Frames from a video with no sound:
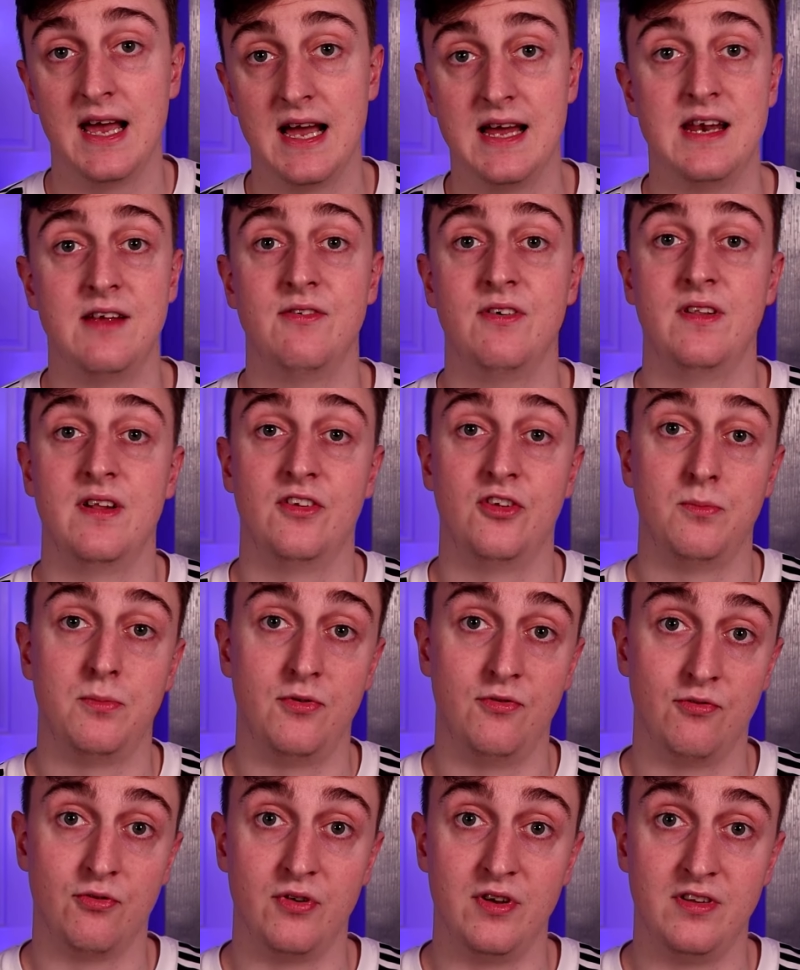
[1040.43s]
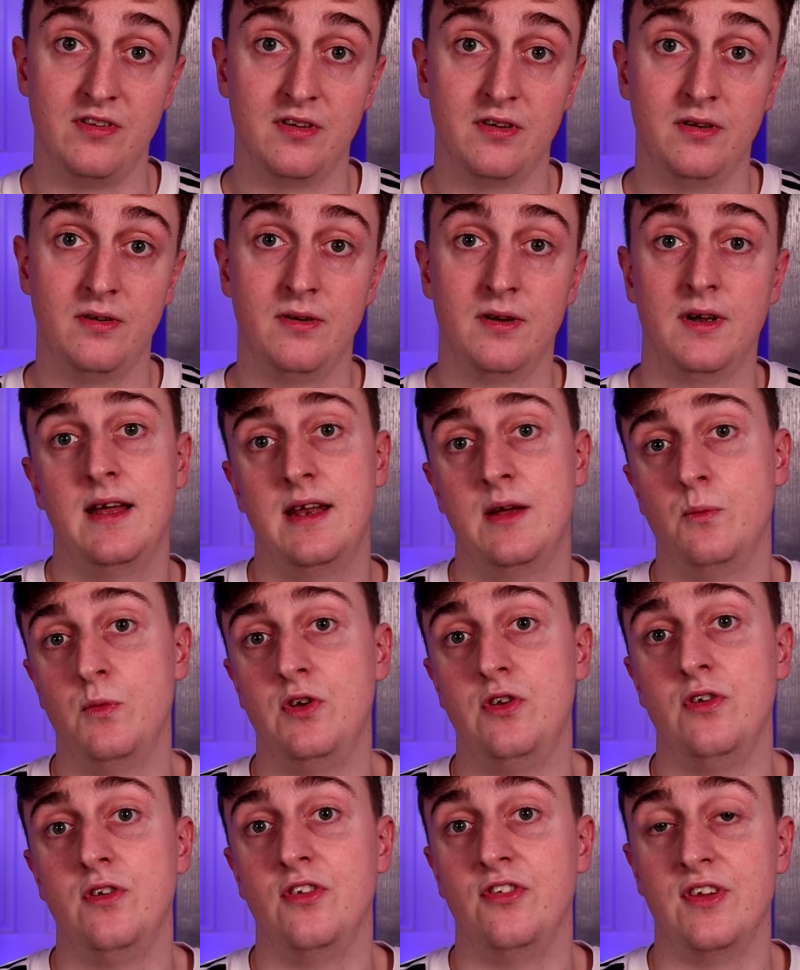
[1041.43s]
anything that's above 3-2. And then
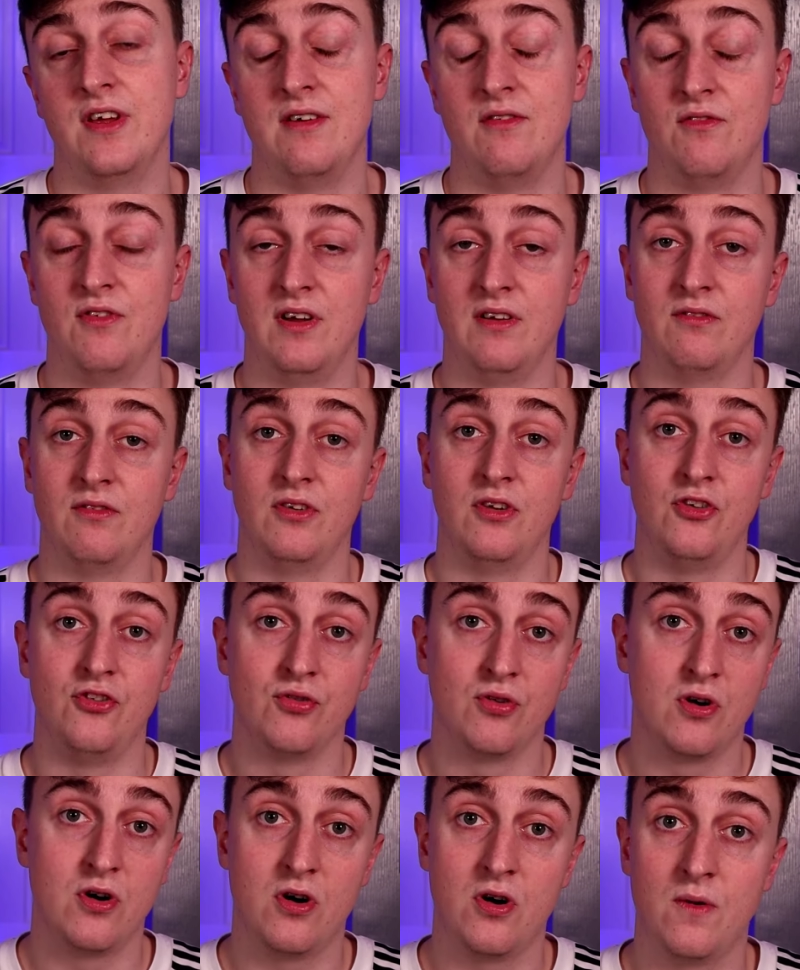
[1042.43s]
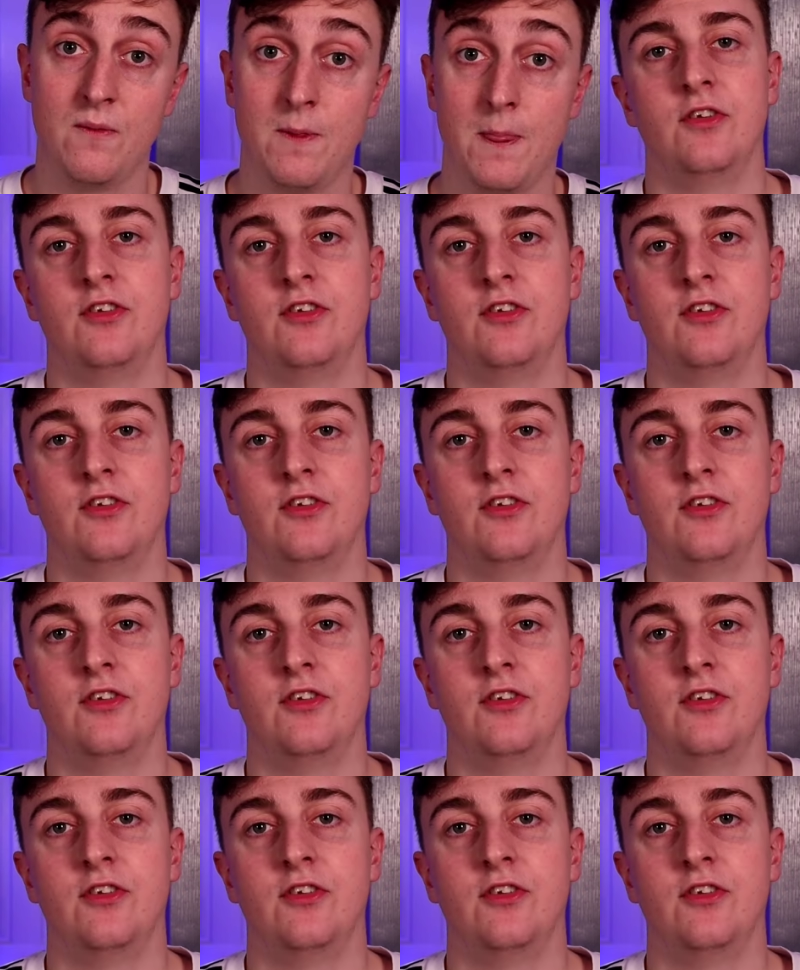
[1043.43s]
we do the same thing for the draw,